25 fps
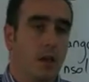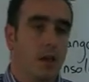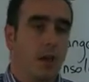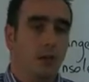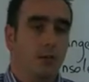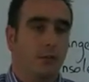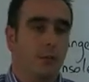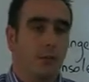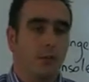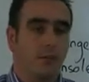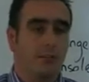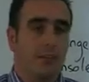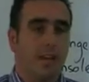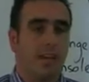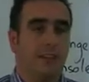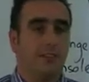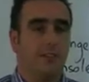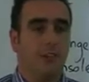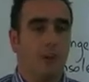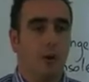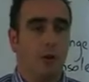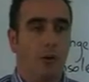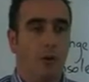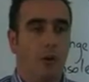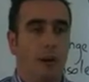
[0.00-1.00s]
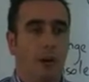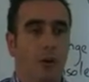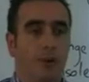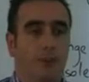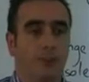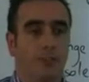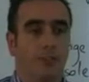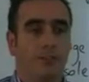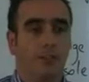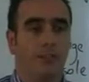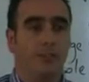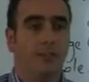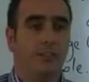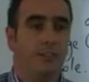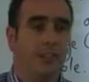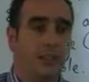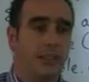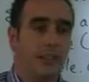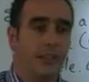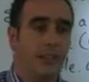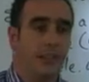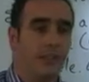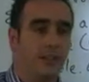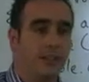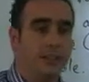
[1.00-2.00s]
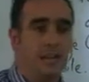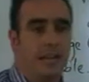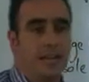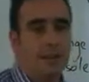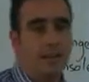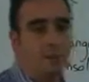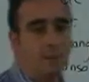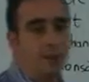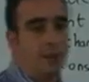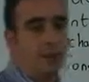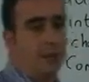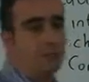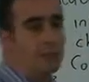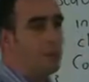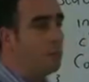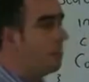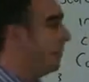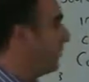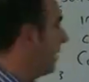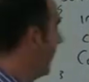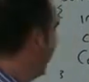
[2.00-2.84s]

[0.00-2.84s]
So I'll just ask Terry now just to see, has anybody come up with